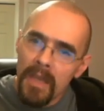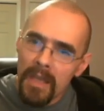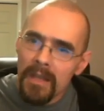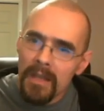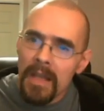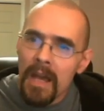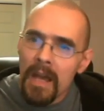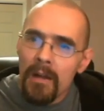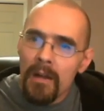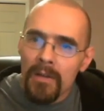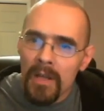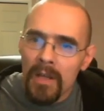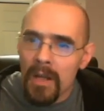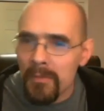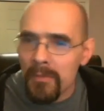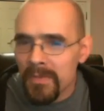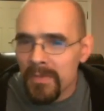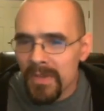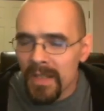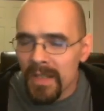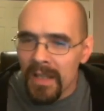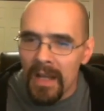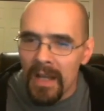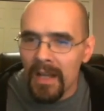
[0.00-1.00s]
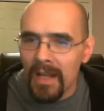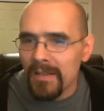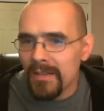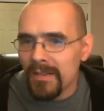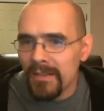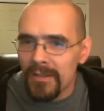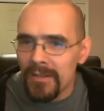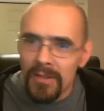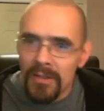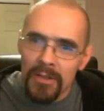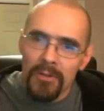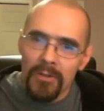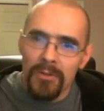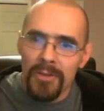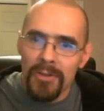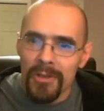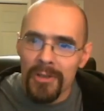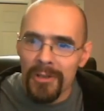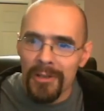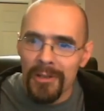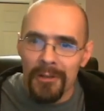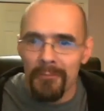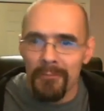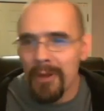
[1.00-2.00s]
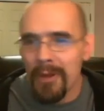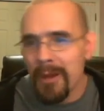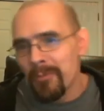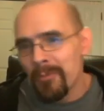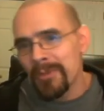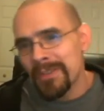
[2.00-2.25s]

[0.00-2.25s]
then out comes the Constitution and